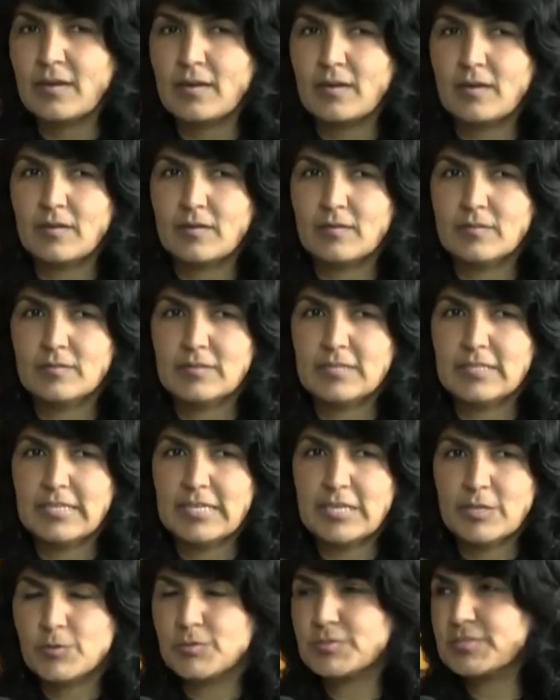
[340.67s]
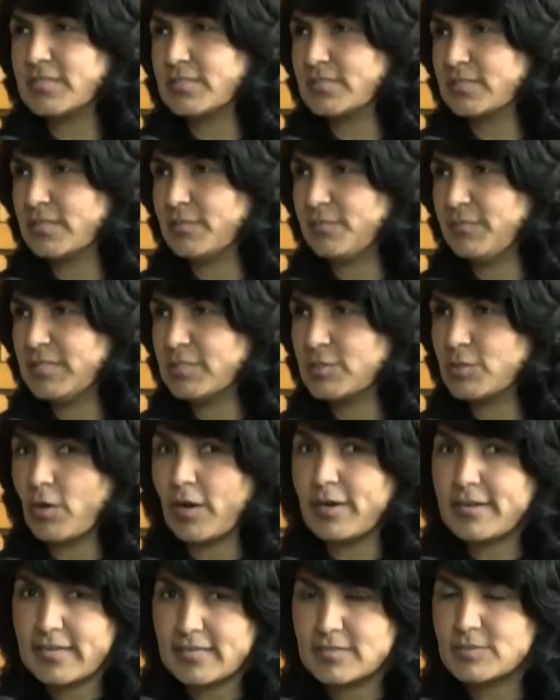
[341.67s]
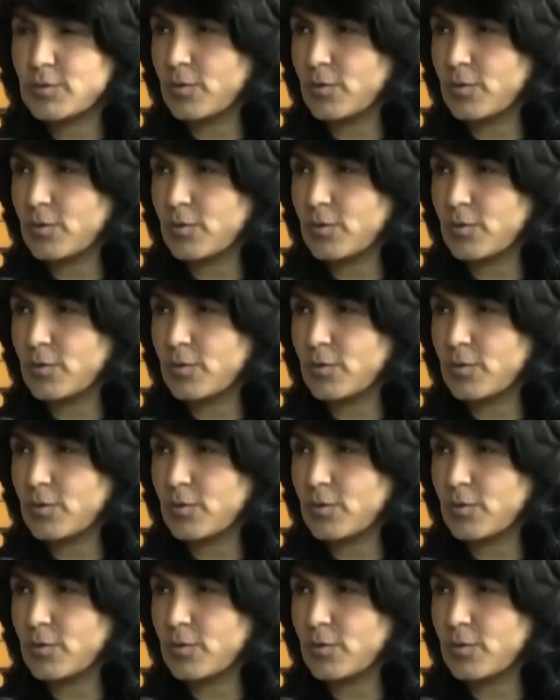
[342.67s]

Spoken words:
The ecosystem is not as